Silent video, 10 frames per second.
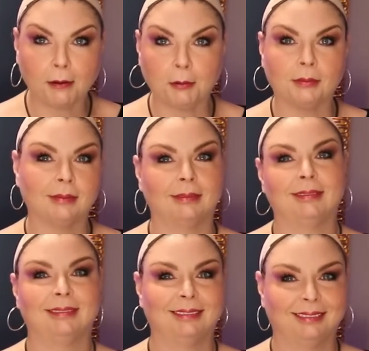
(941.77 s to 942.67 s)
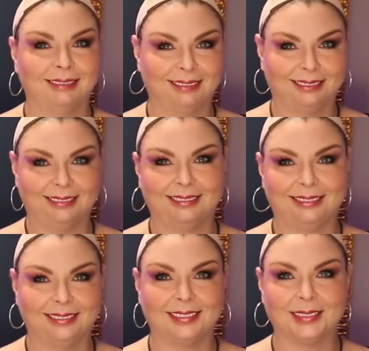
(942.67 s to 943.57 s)

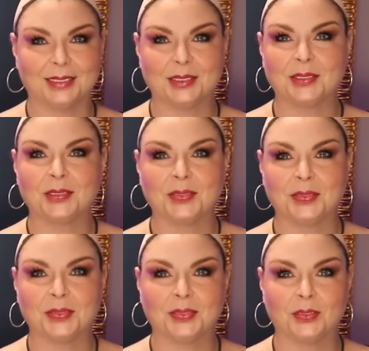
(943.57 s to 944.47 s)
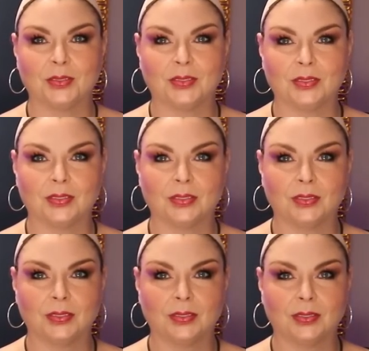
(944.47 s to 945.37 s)

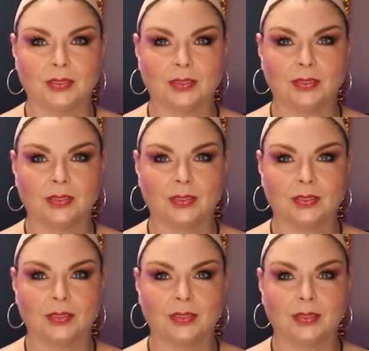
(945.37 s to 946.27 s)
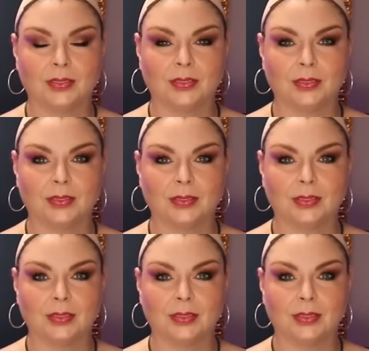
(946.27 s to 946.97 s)
The person shown says nothing.